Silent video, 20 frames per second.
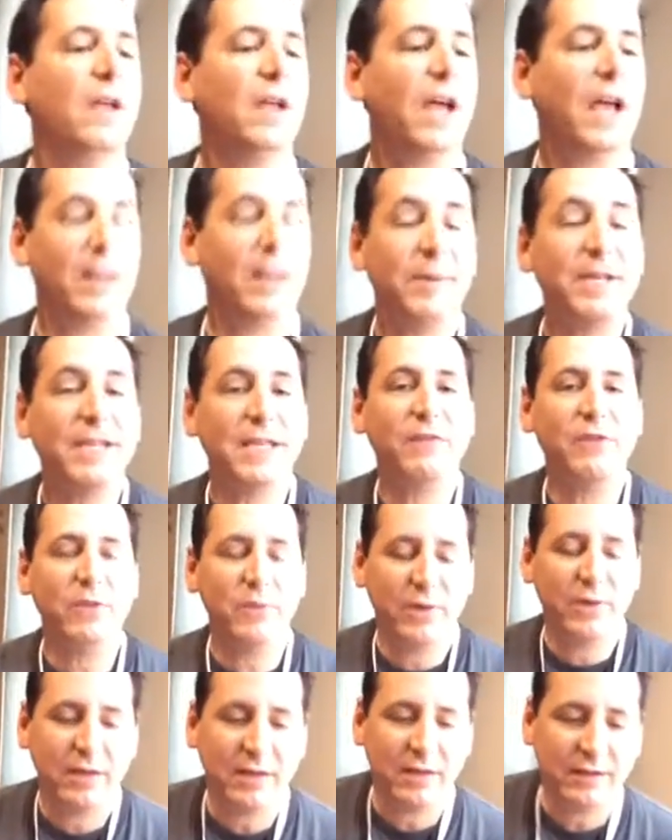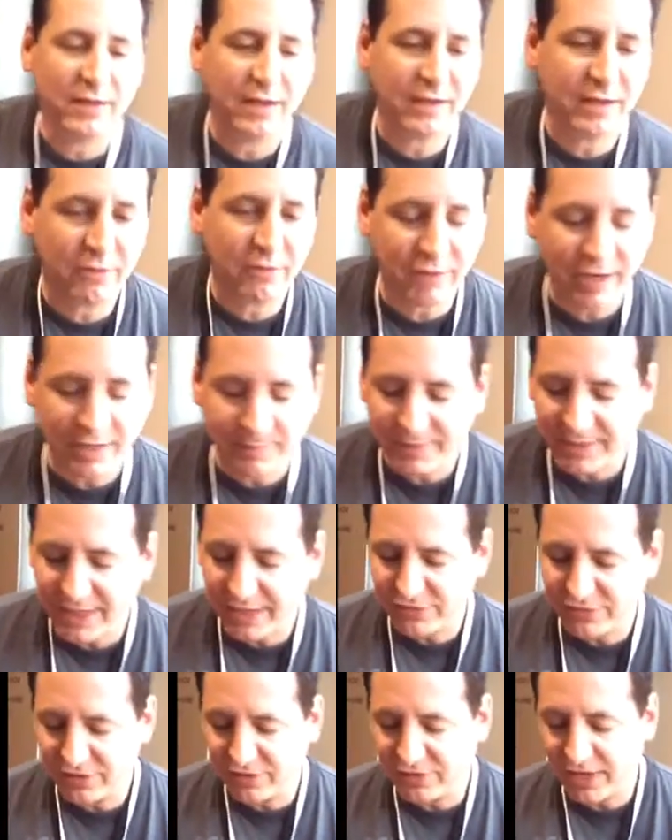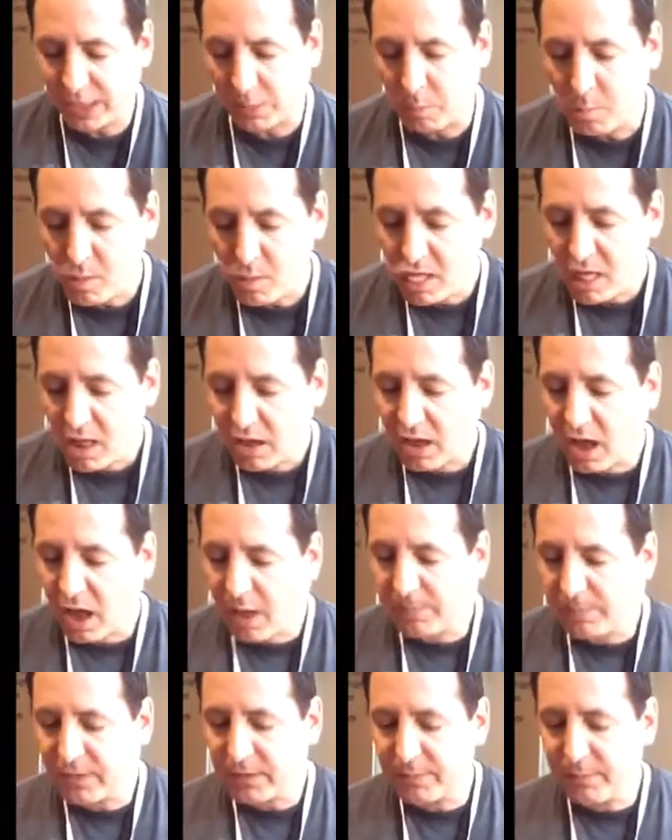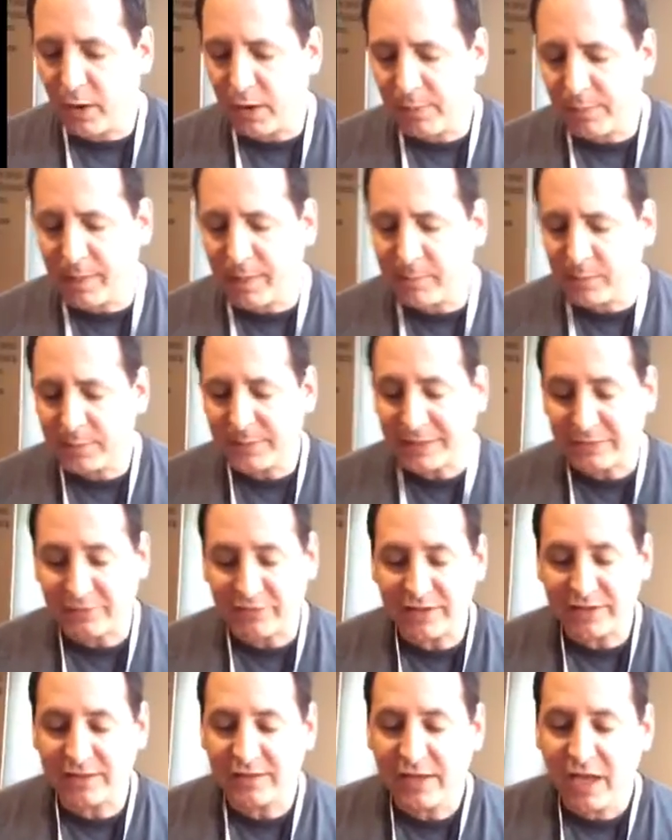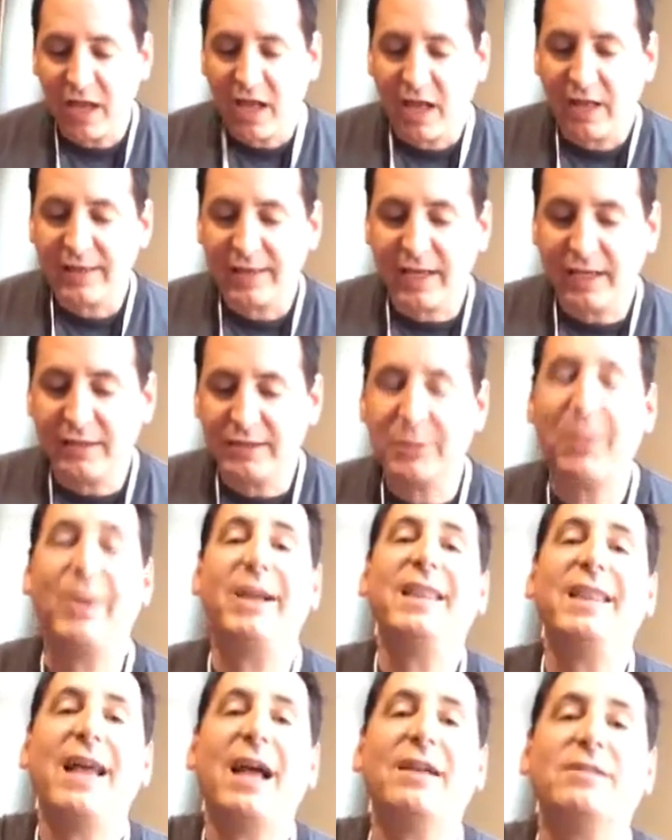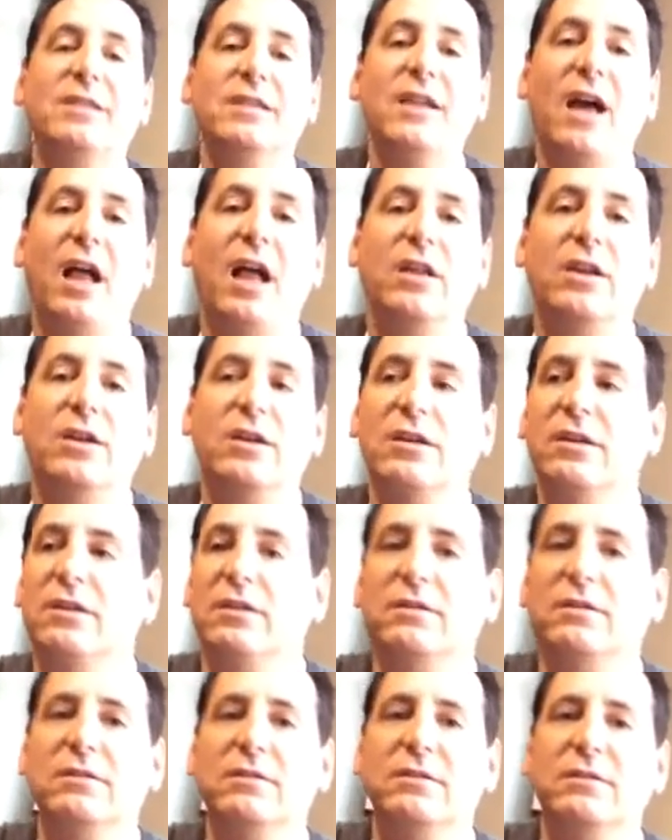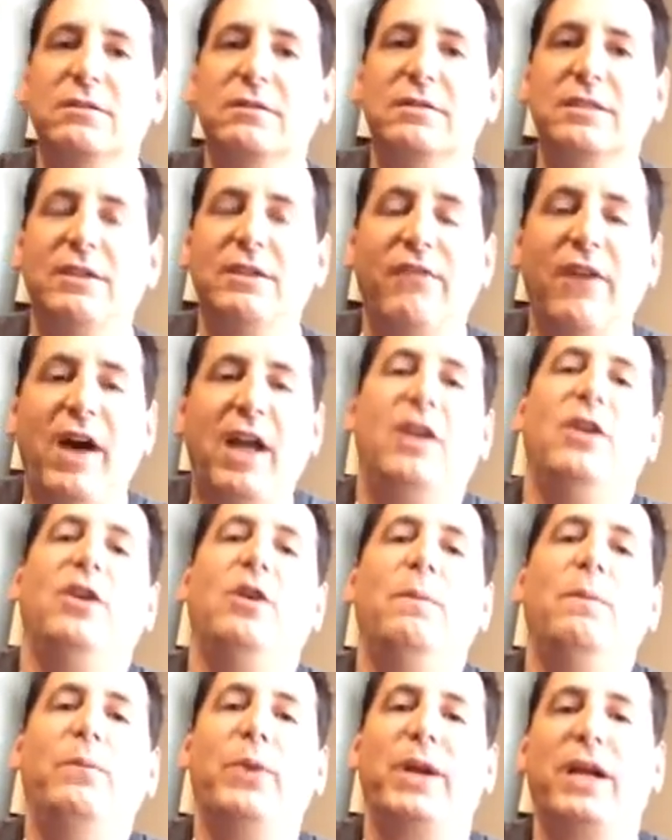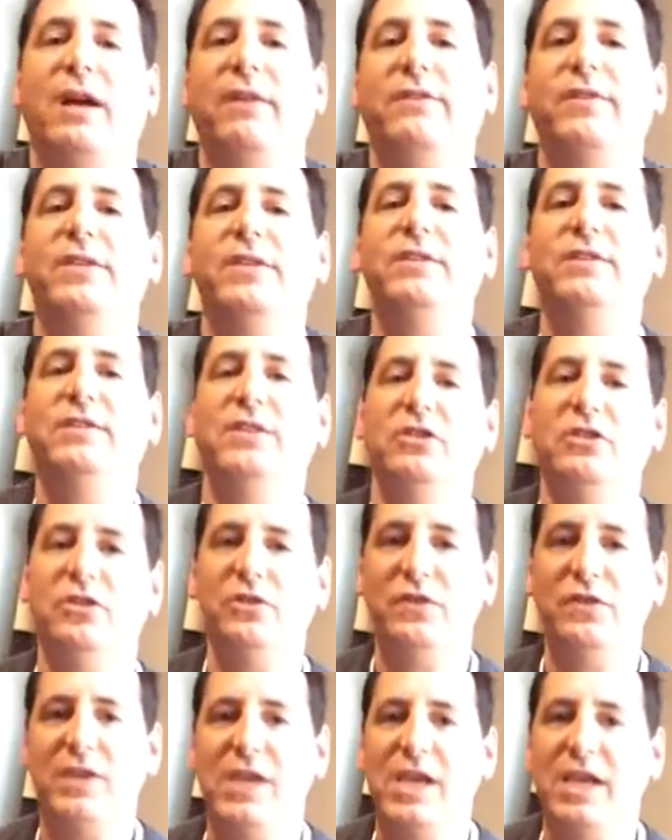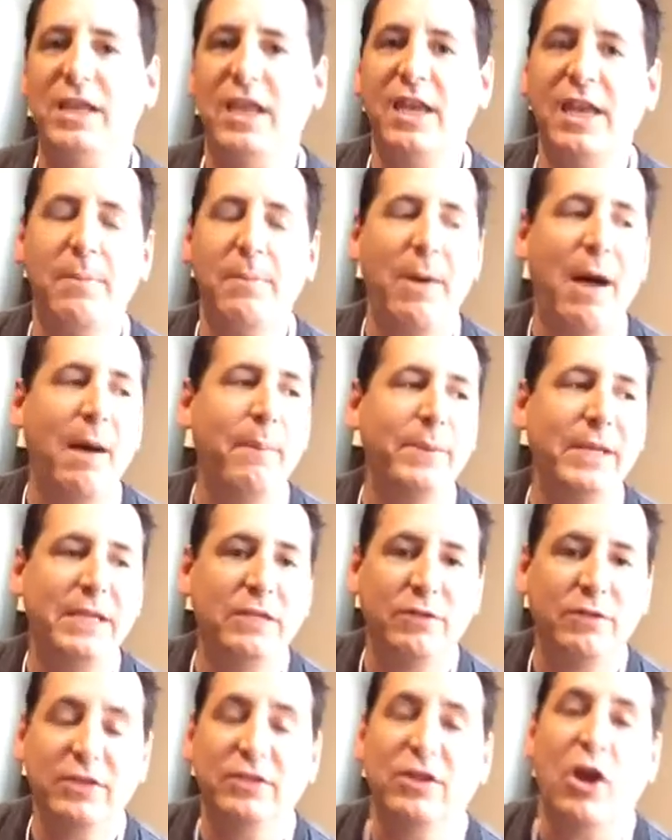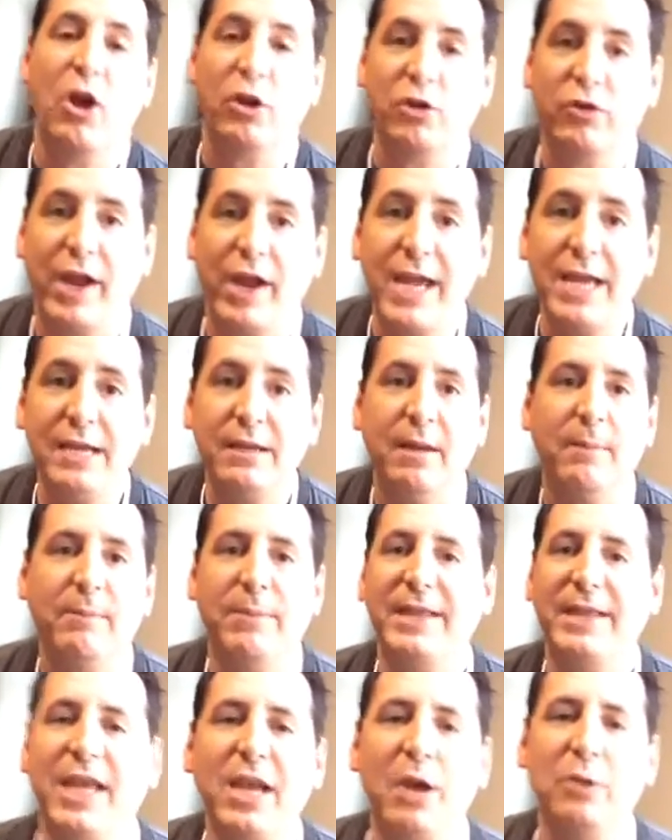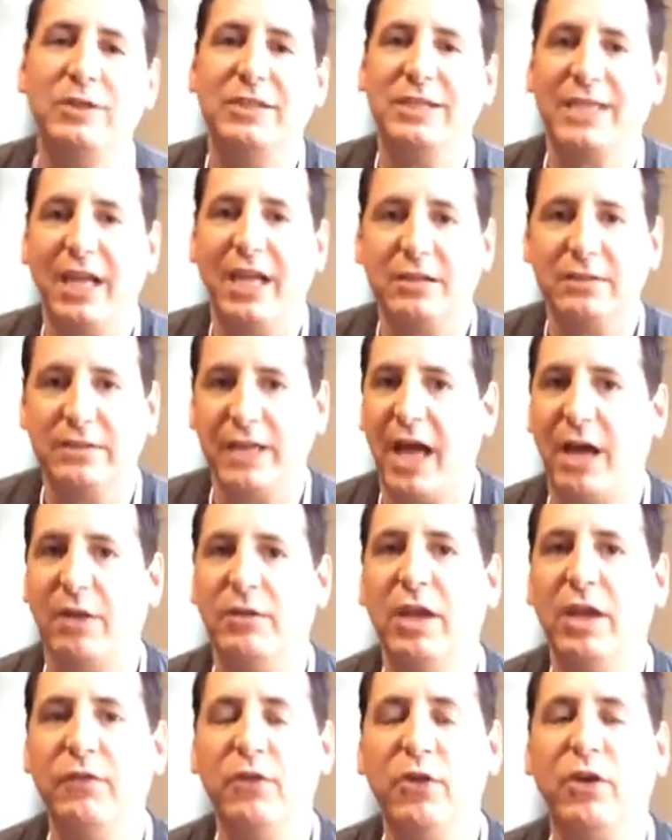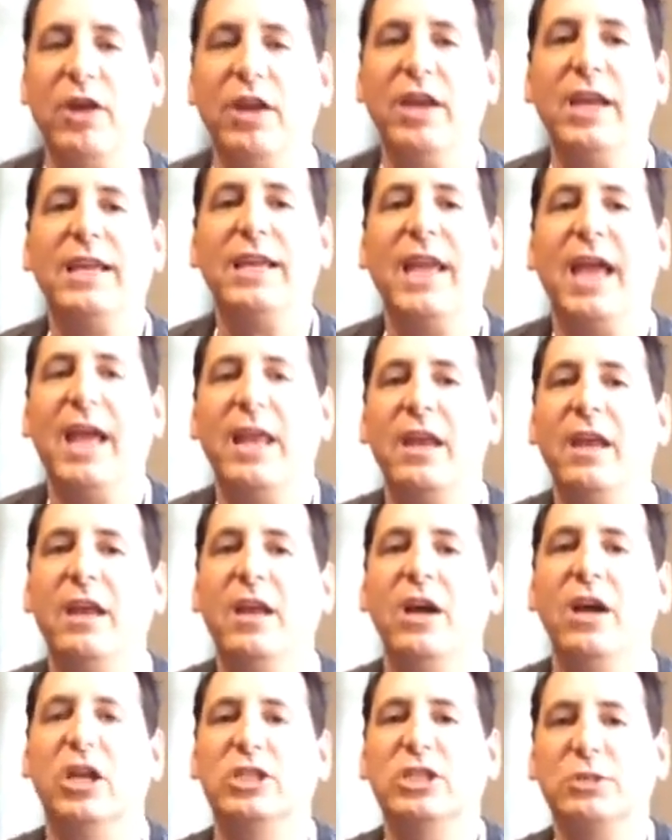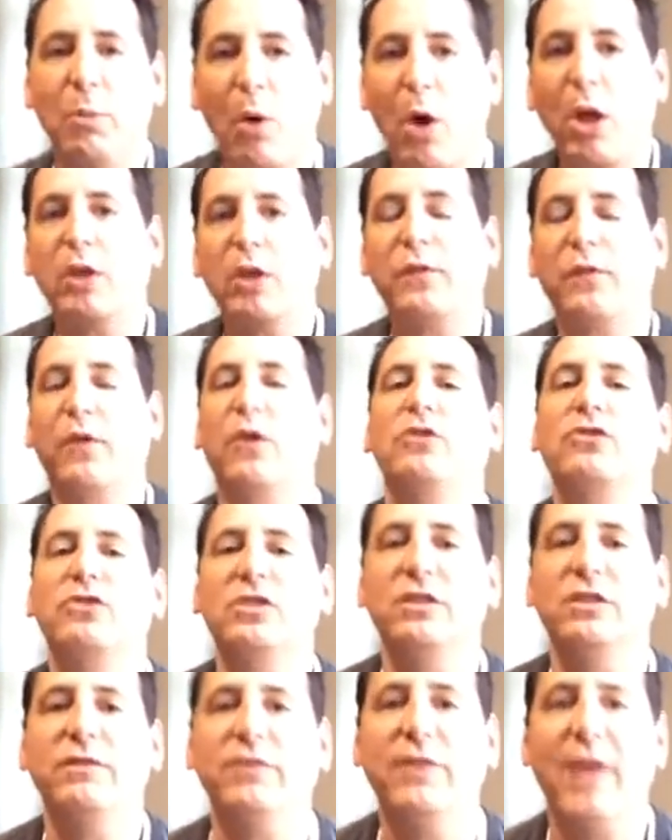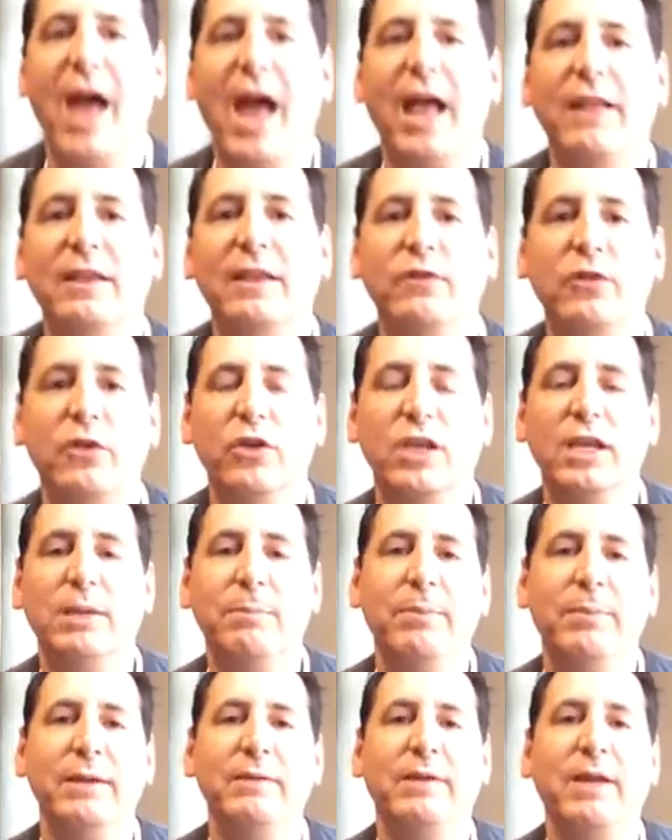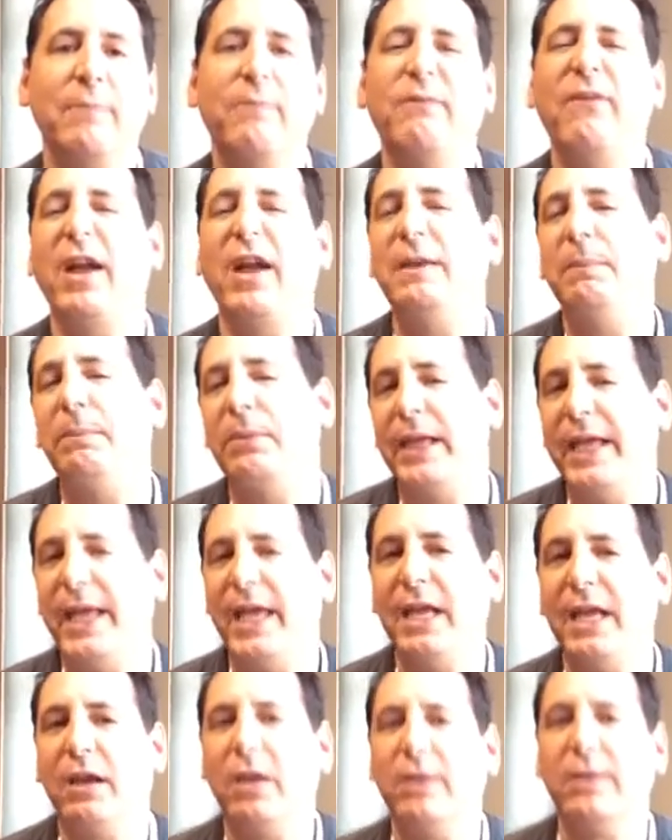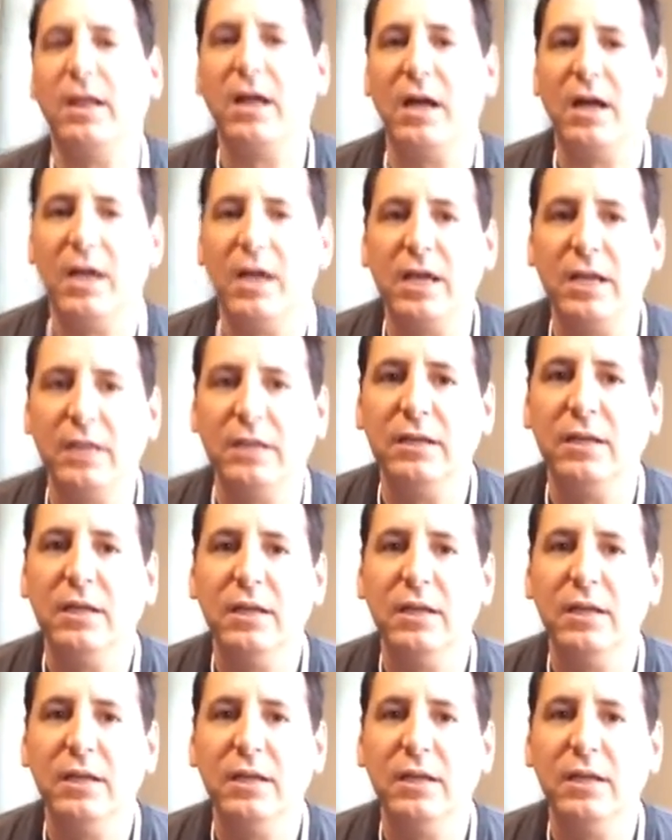And I'm going to give you a recommendation in a second. Part of the problem with brick ovens is this. The $20,000 Stefano brick ovens that you see in the Neapolitan pizzerias are great, but they don't scale down. If you're going to get a smaller version of that, if you're going to find a plan online,